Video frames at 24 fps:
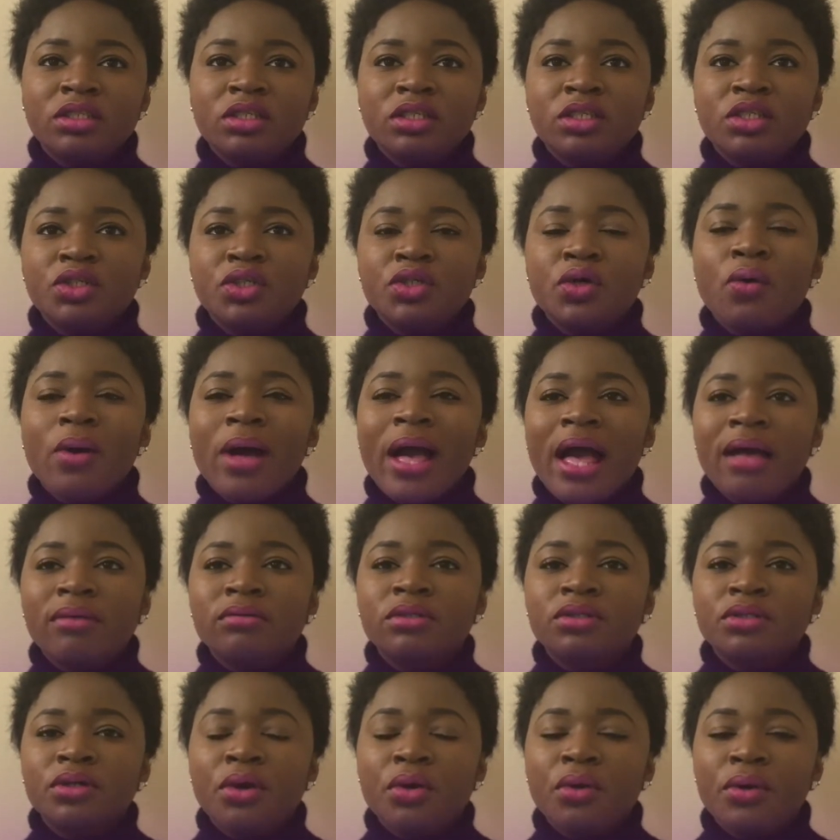You don't
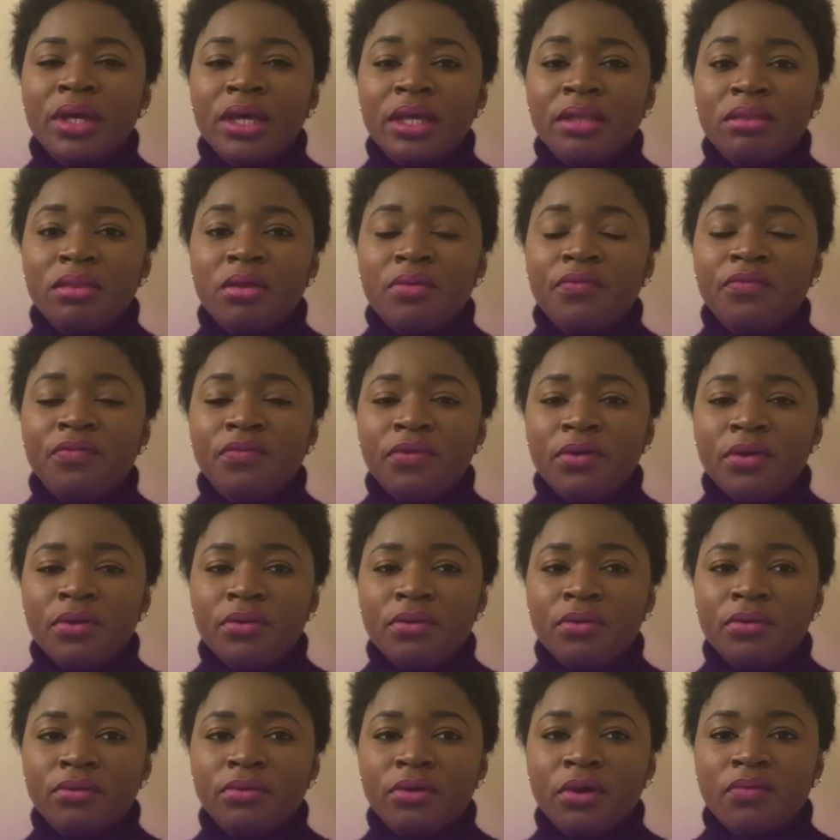have to go in the
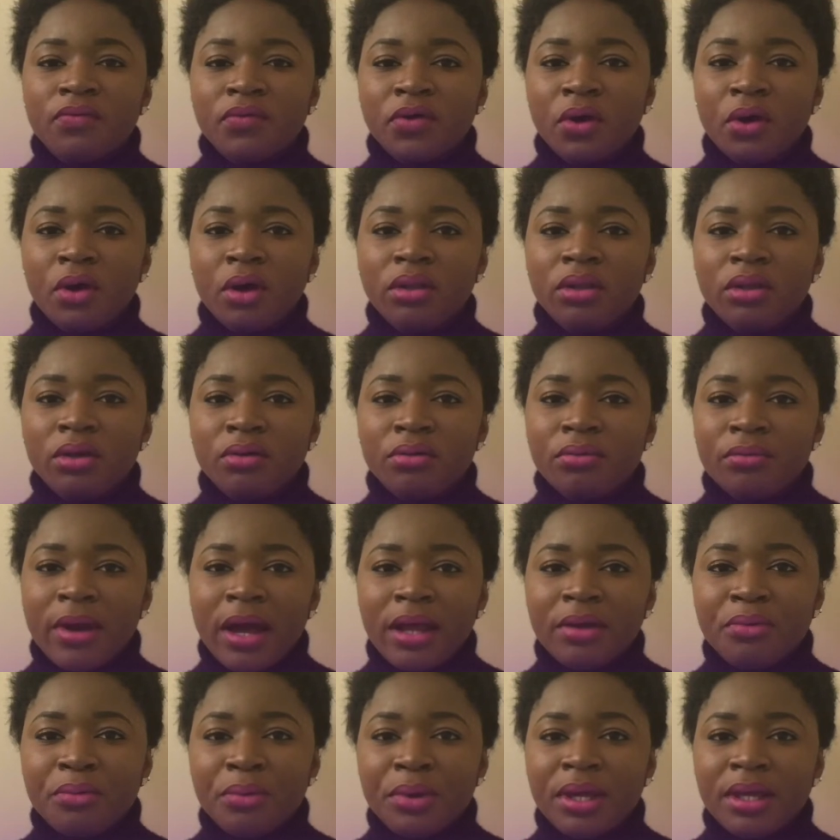field of your
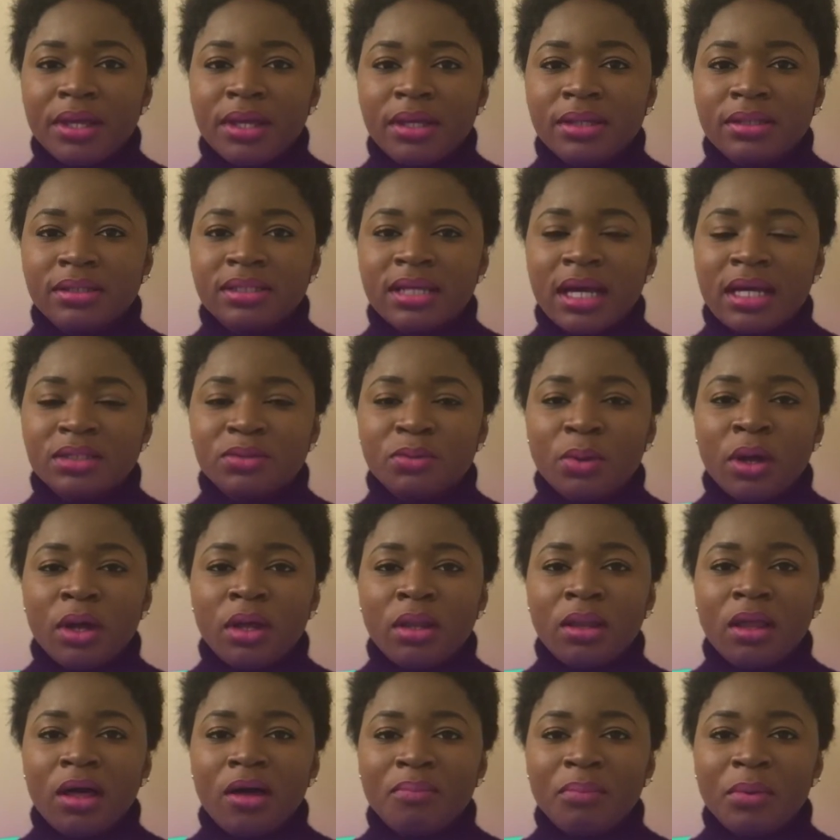undergraduate. That's what a
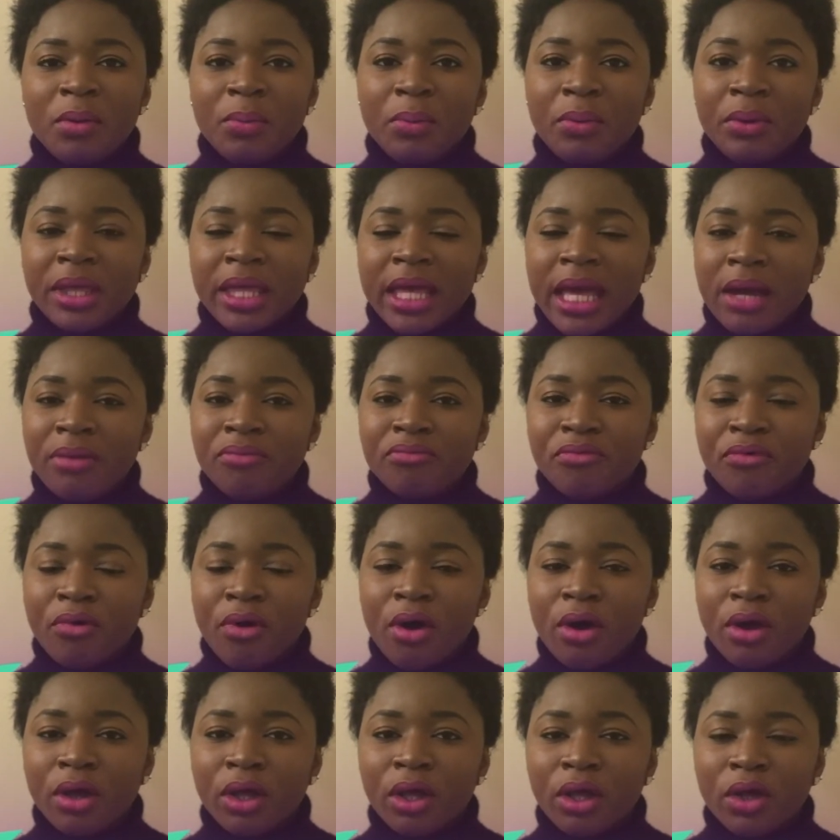lot of people get
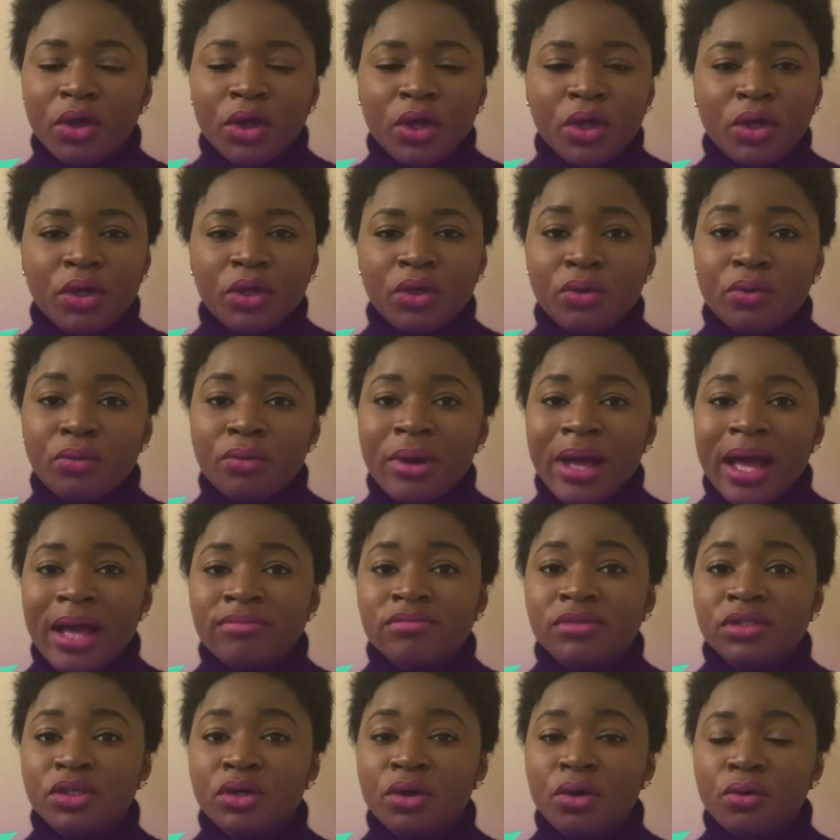wrong. You don't
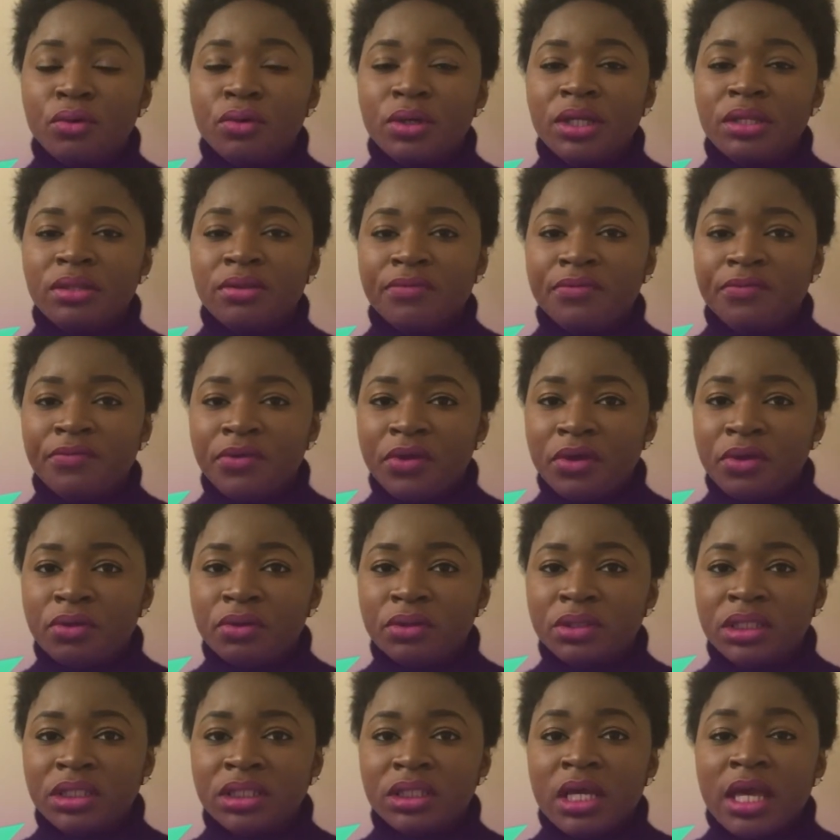have to go in the
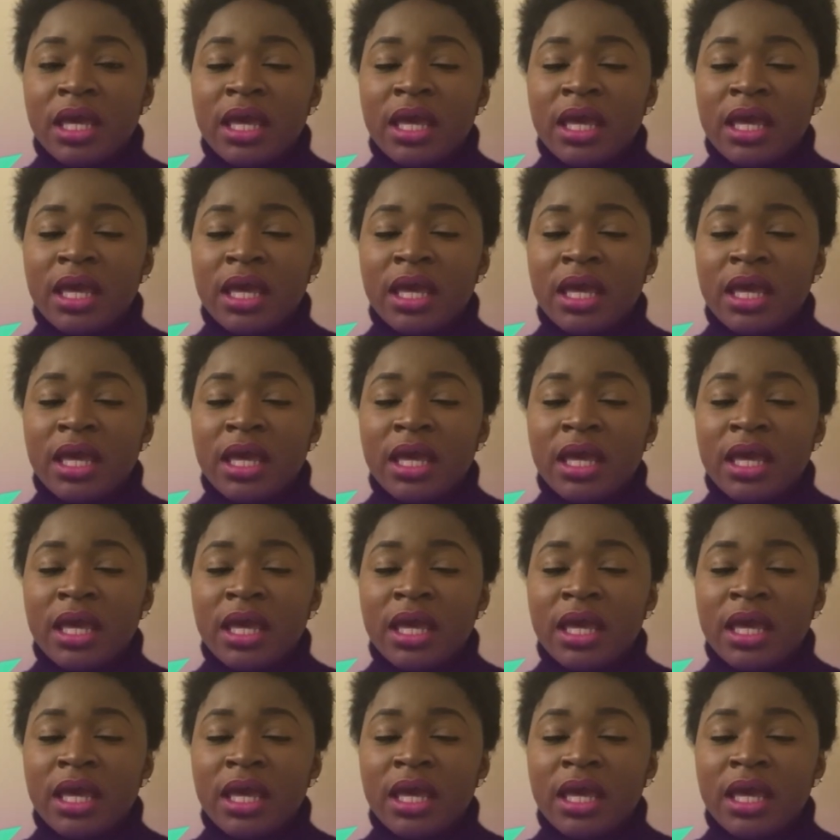field.